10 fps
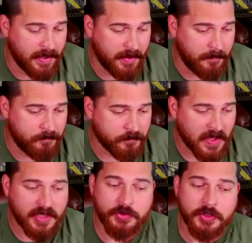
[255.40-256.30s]

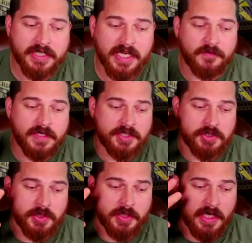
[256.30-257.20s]
Clear
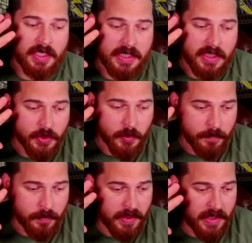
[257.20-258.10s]
definition, heel
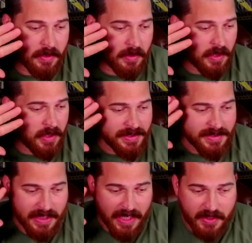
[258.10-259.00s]
print,
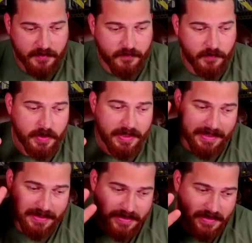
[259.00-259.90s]
side of the
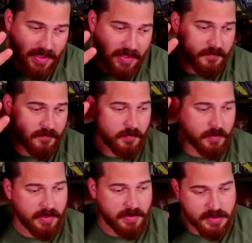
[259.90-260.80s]
foot, inside of the
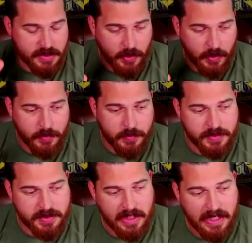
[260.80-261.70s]
foot,
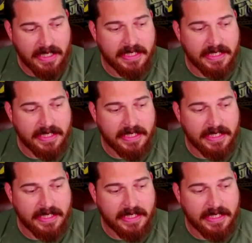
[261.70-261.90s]
toes.